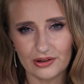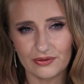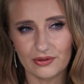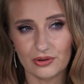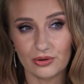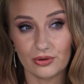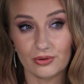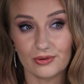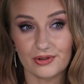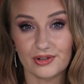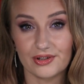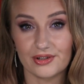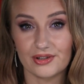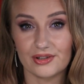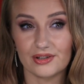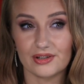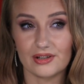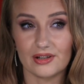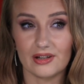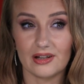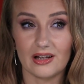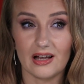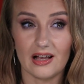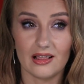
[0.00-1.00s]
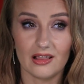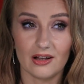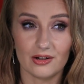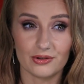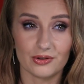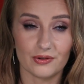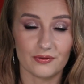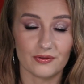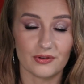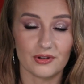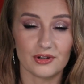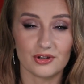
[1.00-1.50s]
If you use a
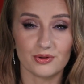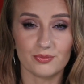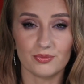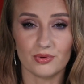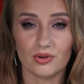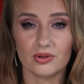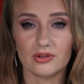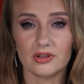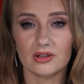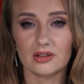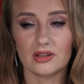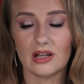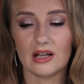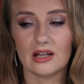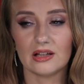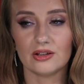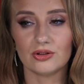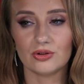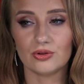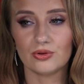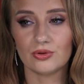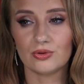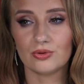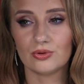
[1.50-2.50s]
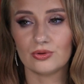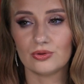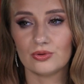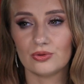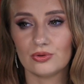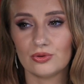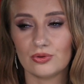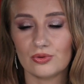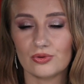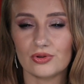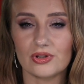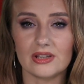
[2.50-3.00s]
lot of this product and you
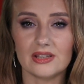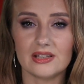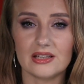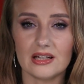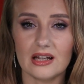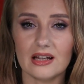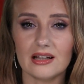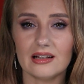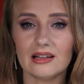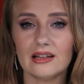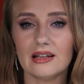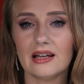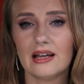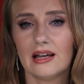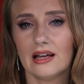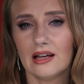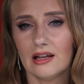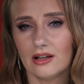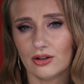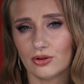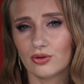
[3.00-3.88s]
use it daily,